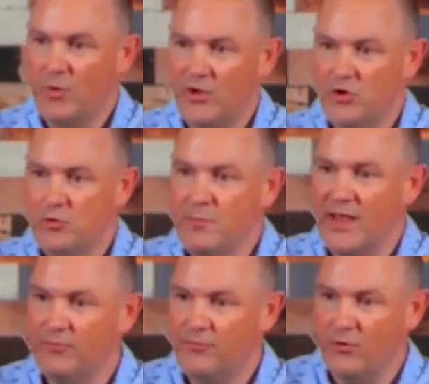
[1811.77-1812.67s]
what you
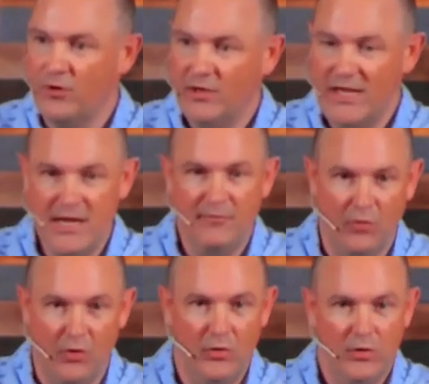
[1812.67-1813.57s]
meant for
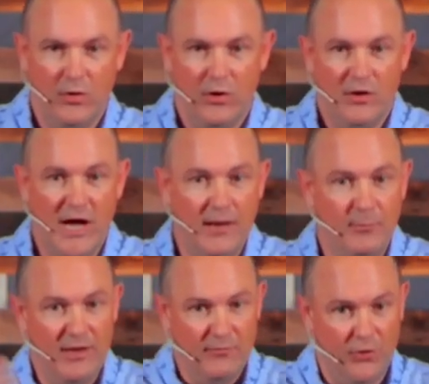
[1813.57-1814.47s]
evil,
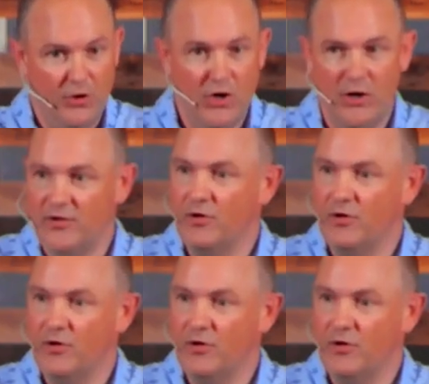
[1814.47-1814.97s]
God meant for good.